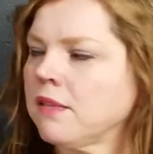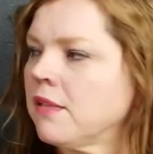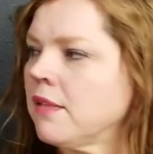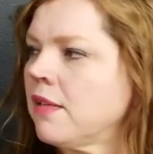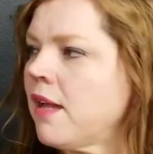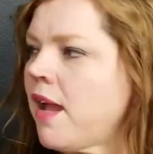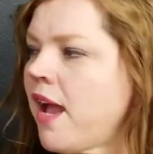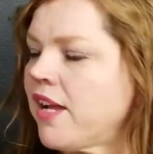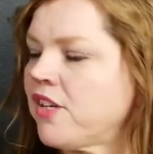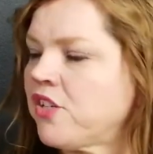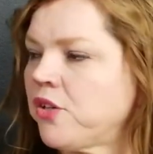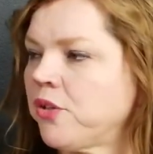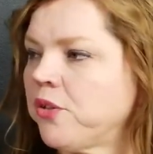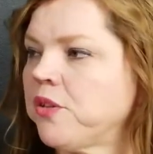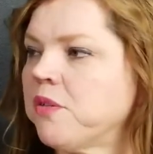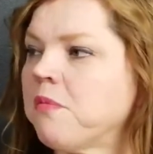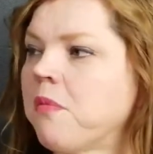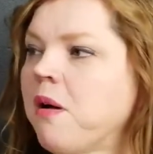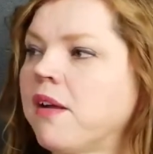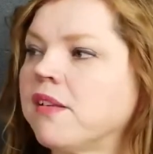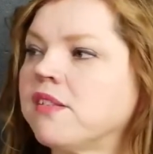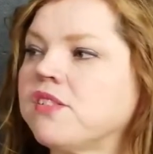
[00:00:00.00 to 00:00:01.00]
I turned the
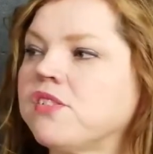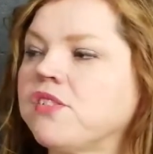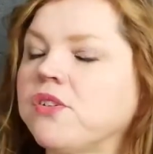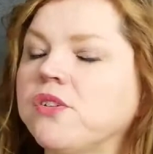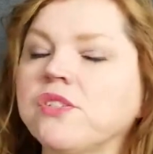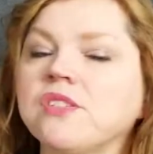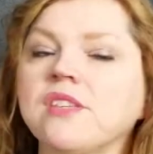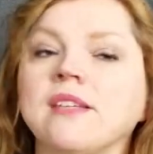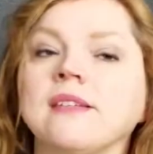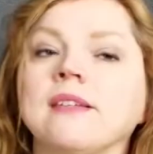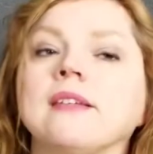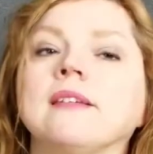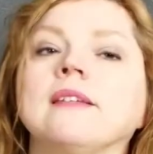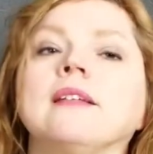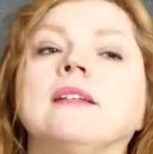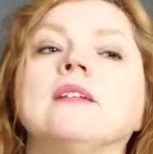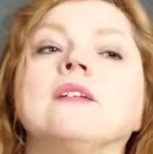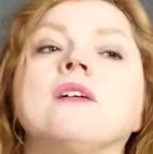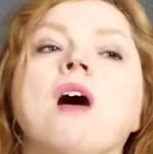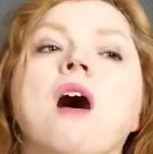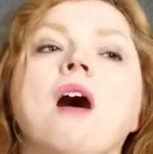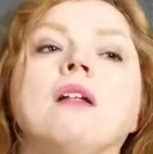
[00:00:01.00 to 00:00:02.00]
monsters into
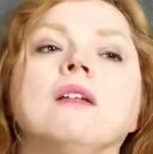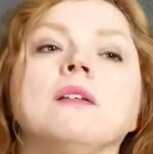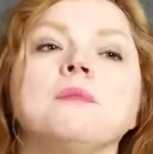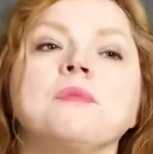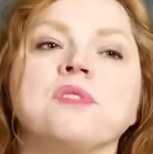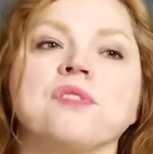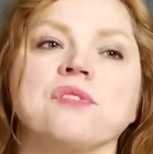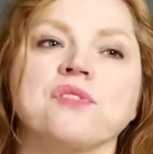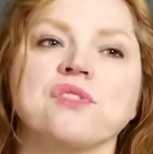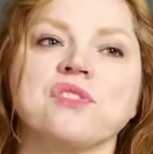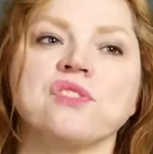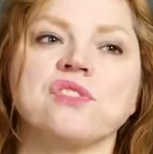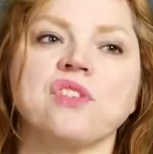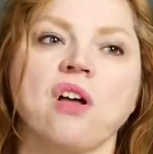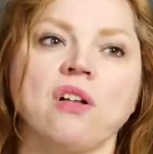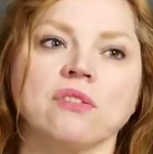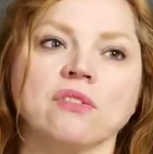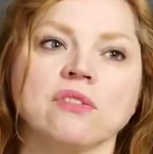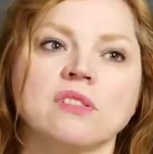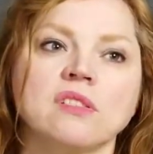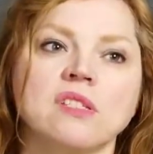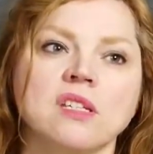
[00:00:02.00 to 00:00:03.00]
little columns of
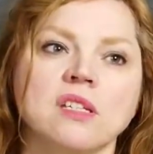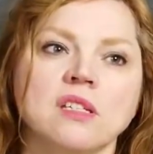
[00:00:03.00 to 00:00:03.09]
salt.